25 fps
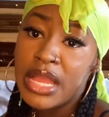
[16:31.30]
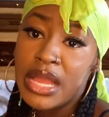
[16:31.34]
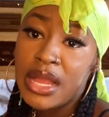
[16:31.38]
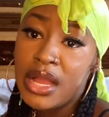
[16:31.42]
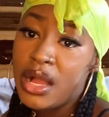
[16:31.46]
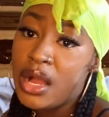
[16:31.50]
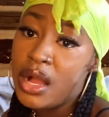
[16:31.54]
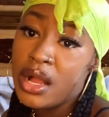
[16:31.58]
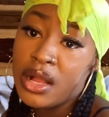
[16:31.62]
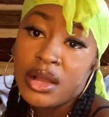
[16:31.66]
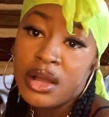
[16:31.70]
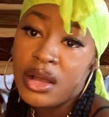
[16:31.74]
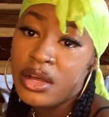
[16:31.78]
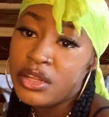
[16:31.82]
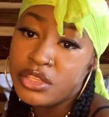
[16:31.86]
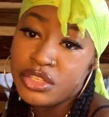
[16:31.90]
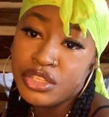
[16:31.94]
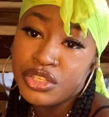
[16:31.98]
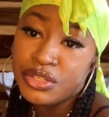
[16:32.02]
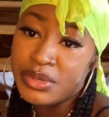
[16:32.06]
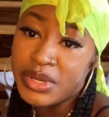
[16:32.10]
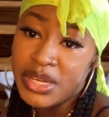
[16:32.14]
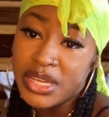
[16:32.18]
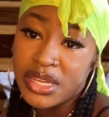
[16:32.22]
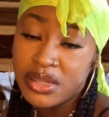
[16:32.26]
I can't do
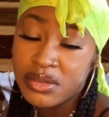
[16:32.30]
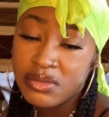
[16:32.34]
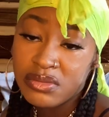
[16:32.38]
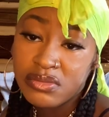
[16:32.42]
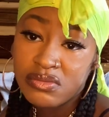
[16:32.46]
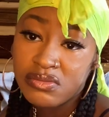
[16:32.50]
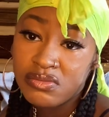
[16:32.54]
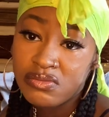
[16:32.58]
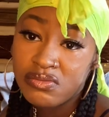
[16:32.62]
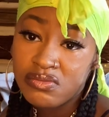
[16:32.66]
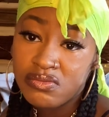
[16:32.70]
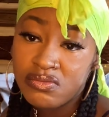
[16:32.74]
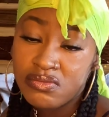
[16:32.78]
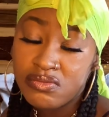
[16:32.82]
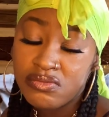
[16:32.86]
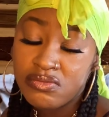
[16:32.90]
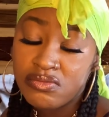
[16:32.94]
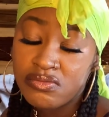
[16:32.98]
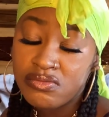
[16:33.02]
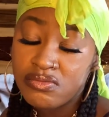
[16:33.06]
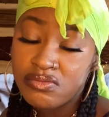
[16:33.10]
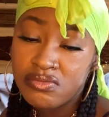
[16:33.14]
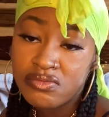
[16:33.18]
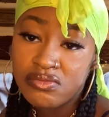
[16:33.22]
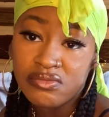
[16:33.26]
it.
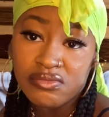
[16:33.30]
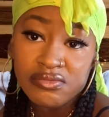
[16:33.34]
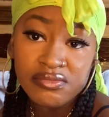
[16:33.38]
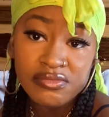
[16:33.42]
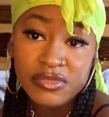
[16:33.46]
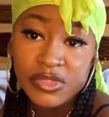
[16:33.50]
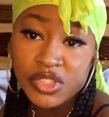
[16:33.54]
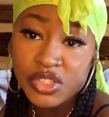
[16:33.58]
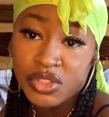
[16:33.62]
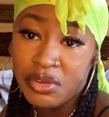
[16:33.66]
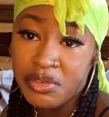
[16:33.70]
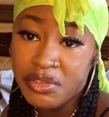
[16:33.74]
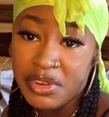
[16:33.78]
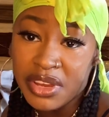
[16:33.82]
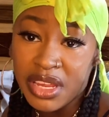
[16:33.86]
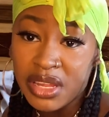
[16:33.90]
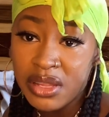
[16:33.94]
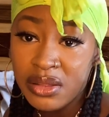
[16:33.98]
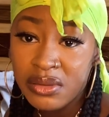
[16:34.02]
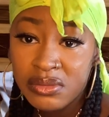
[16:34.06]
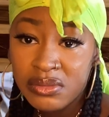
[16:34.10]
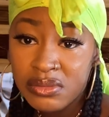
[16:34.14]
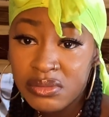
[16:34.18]
Sorry.